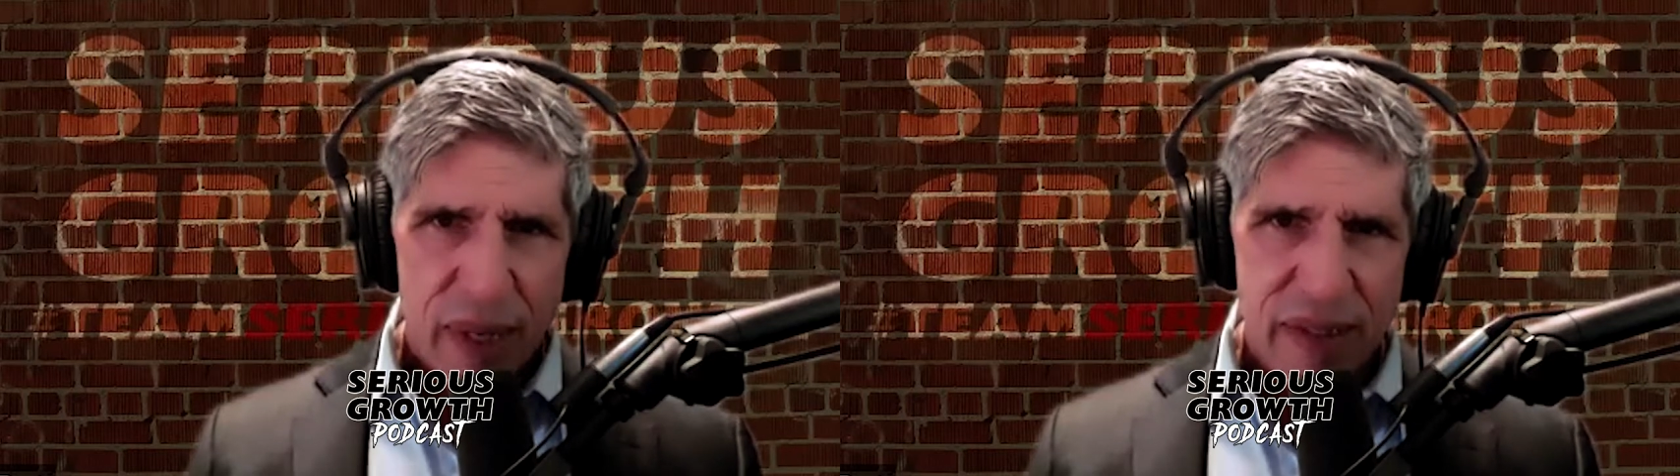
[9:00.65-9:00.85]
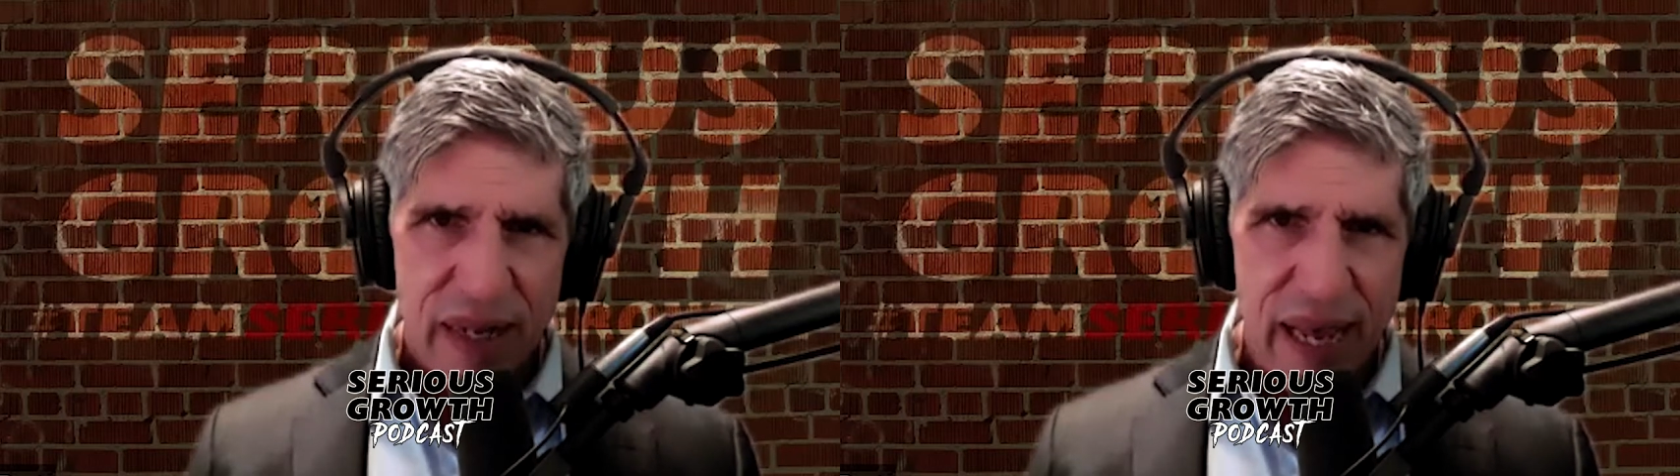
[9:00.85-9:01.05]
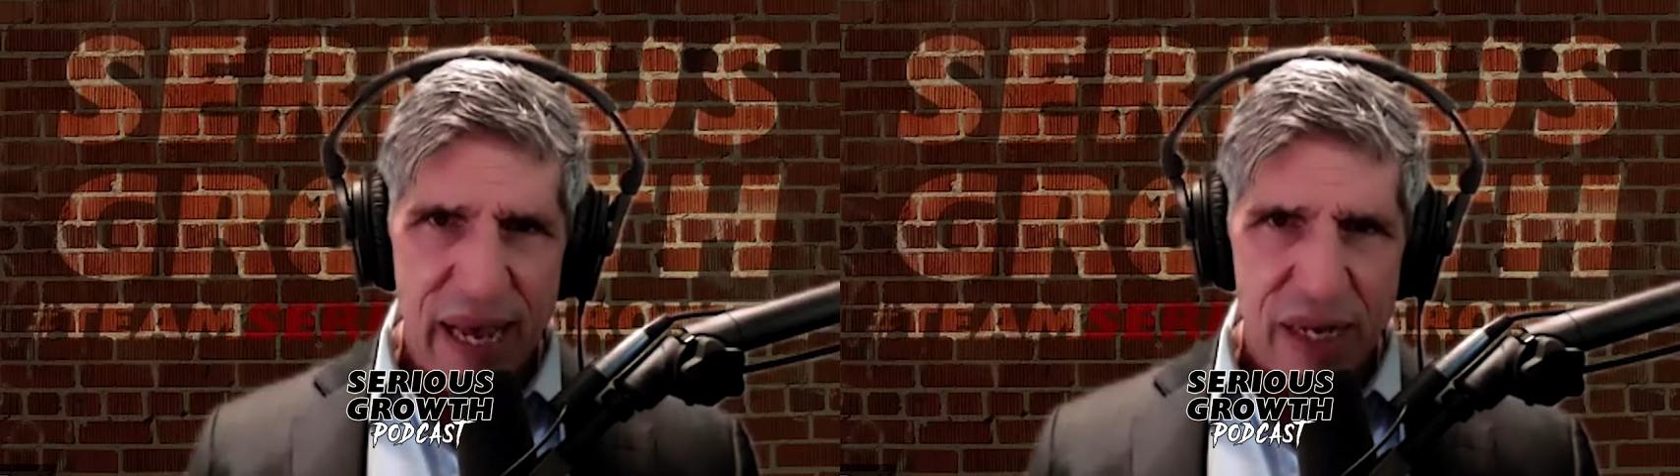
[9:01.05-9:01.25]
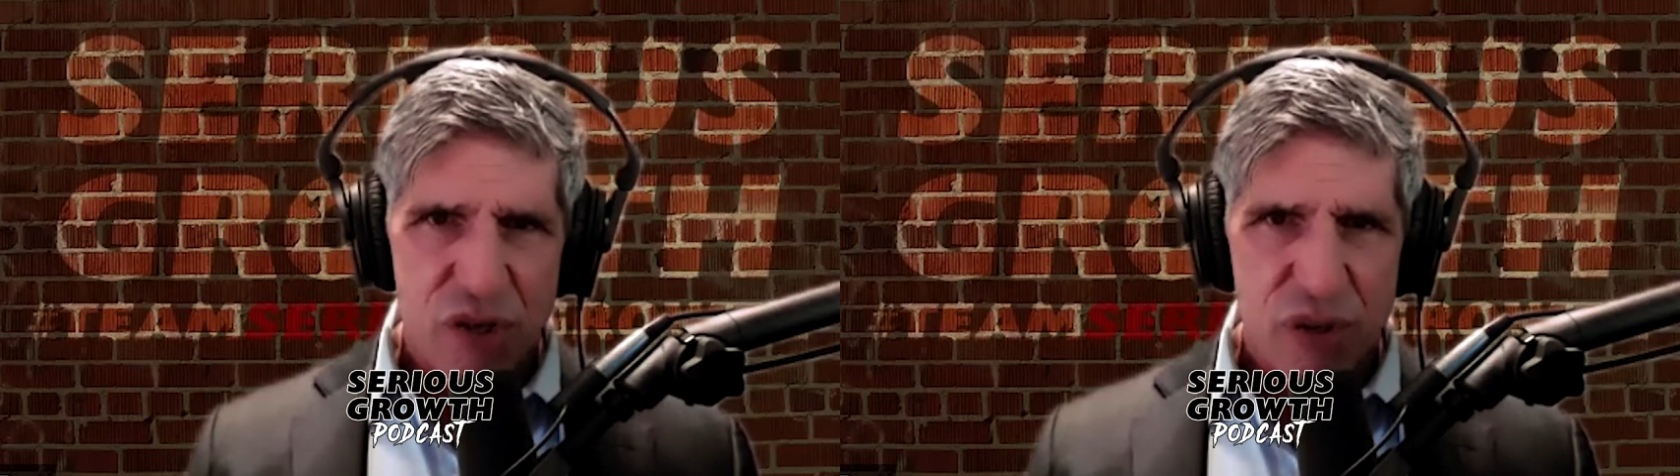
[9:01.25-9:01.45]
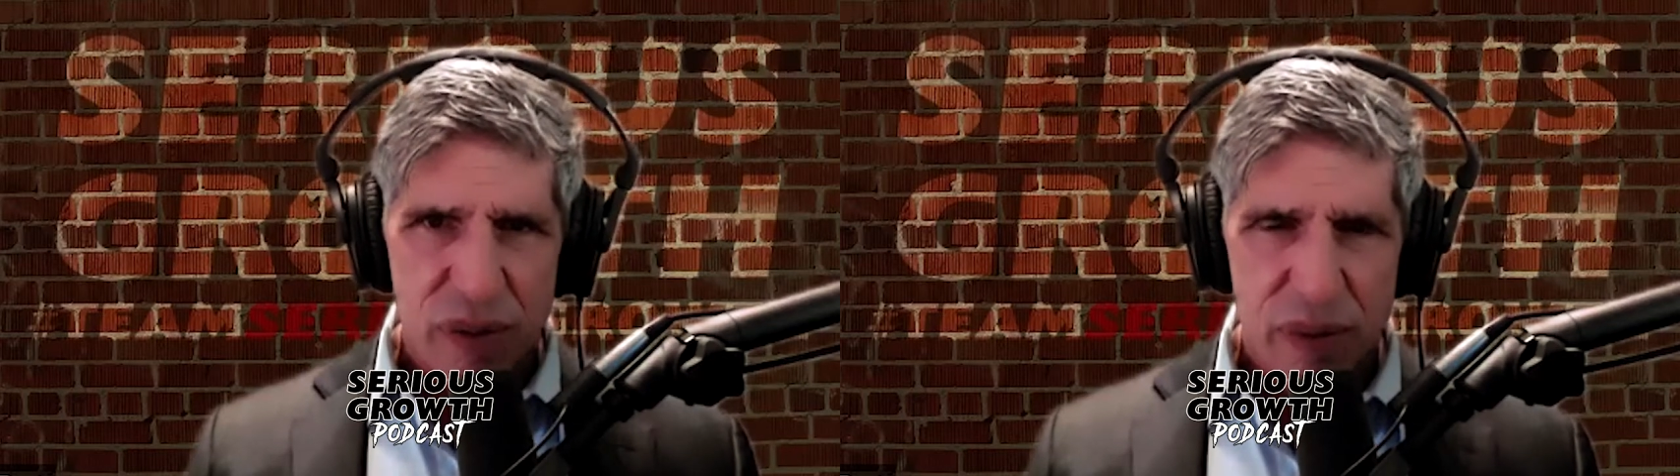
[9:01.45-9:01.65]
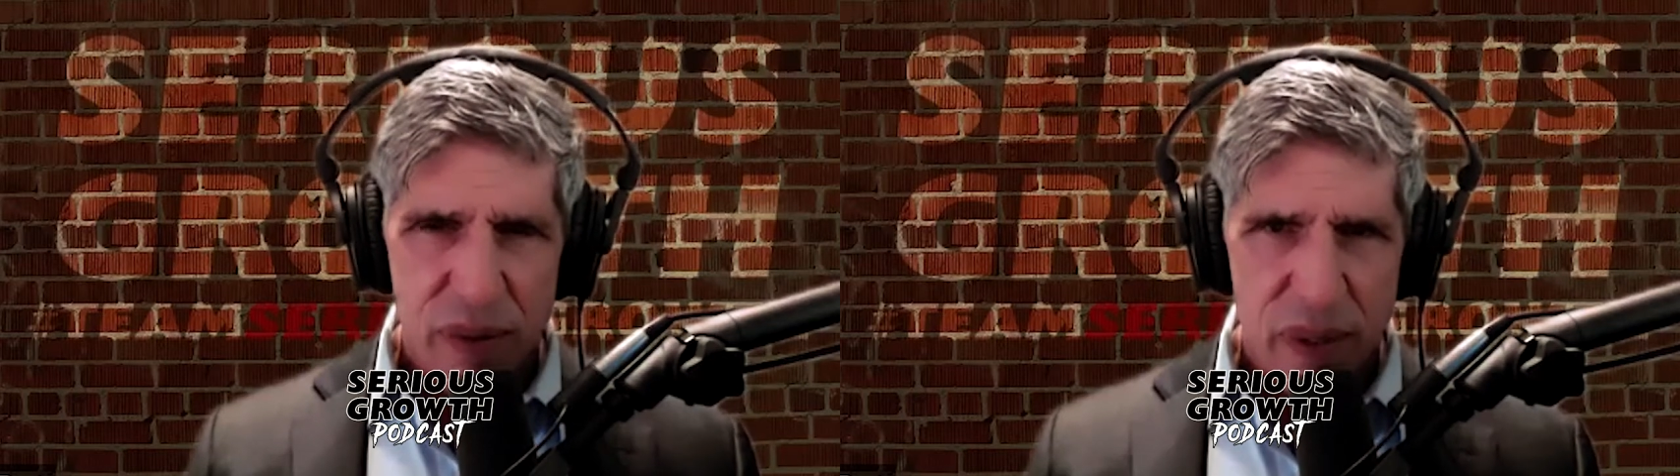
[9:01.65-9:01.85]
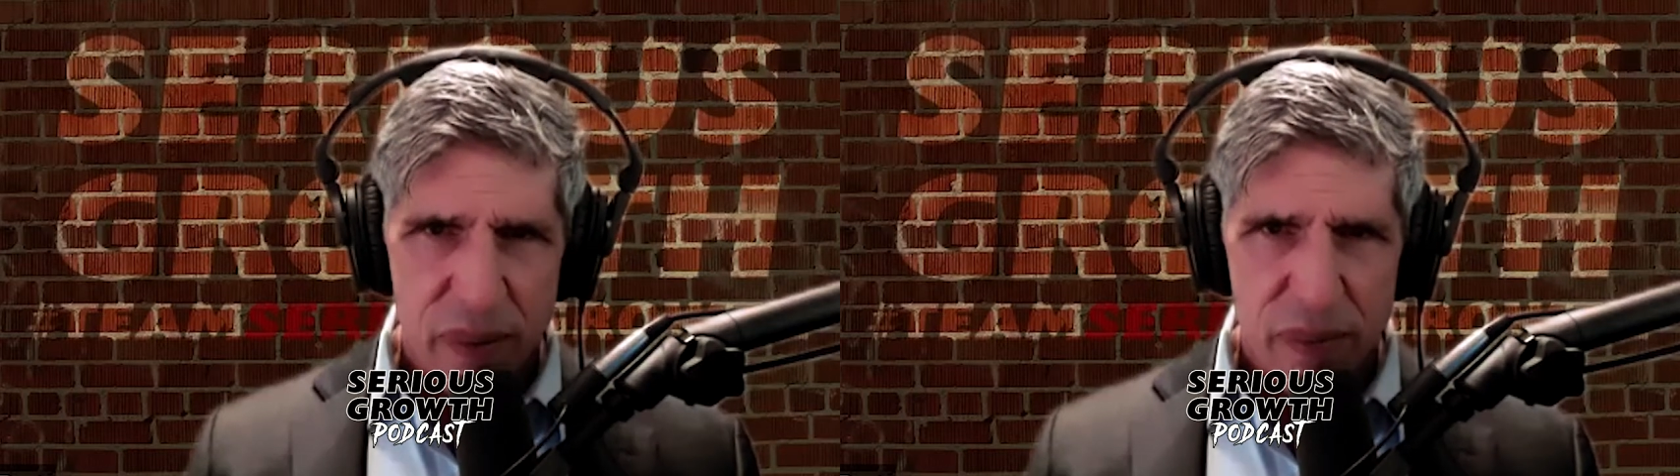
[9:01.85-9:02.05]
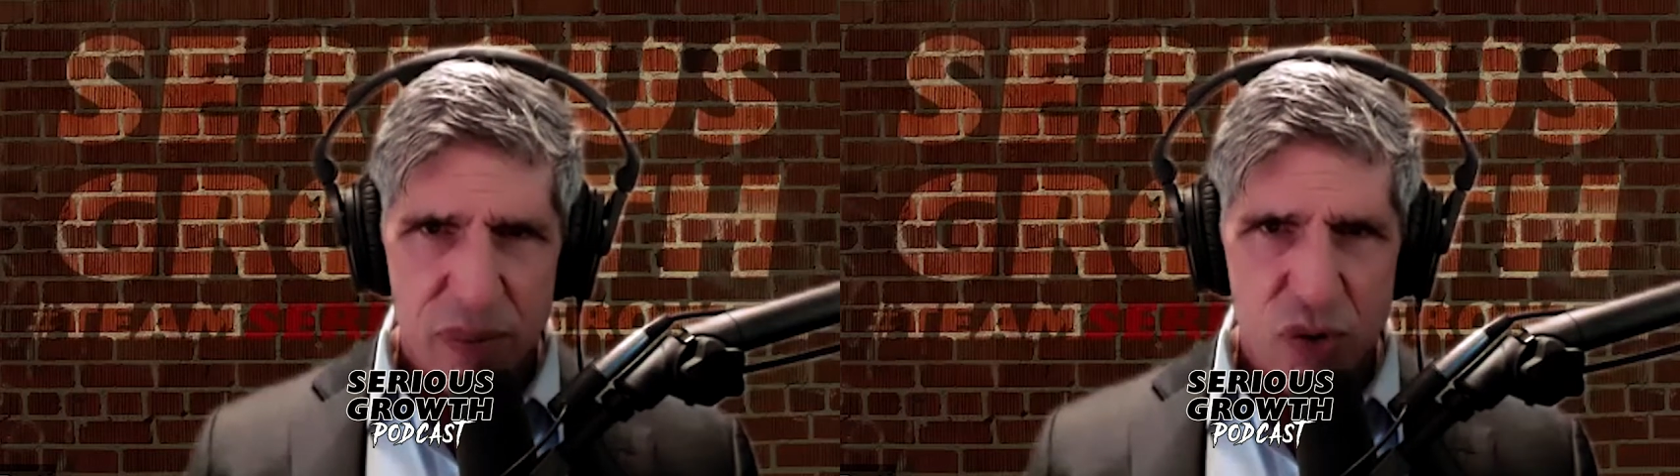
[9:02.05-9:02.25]
slash
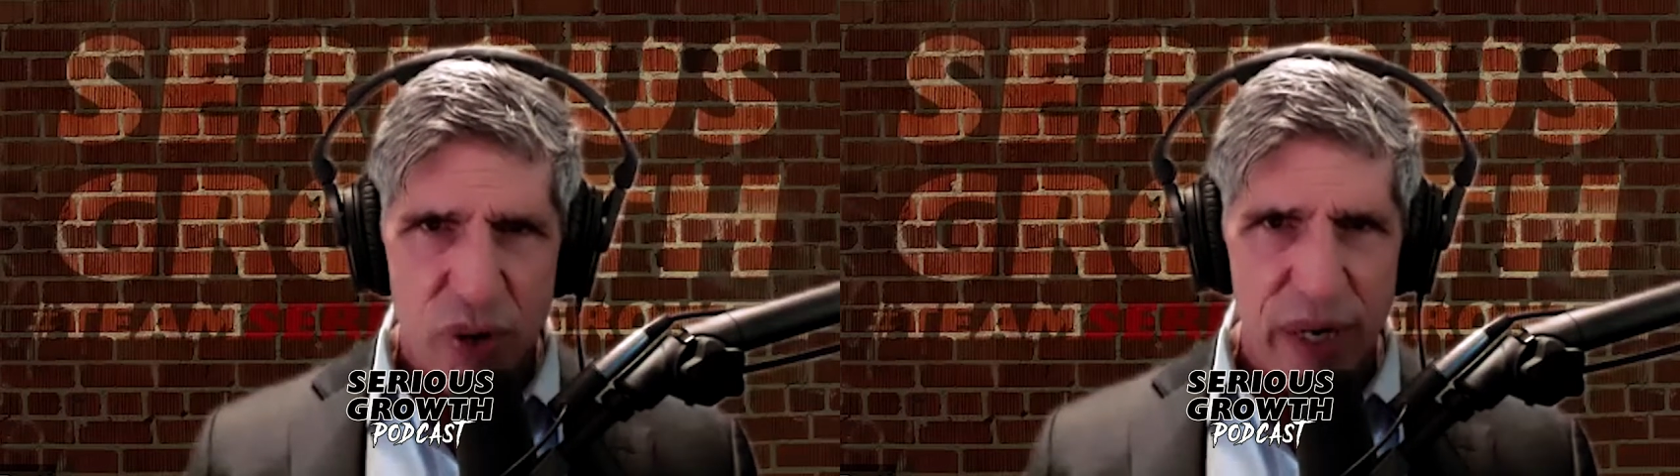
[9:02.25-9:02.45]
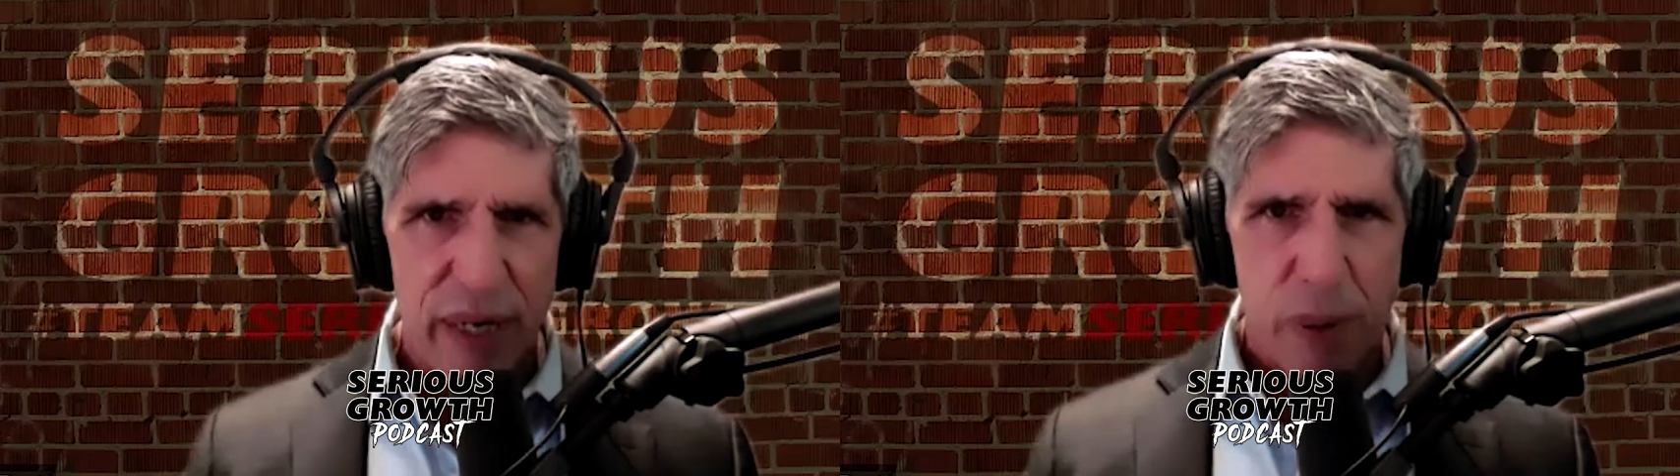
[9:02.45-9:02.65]
training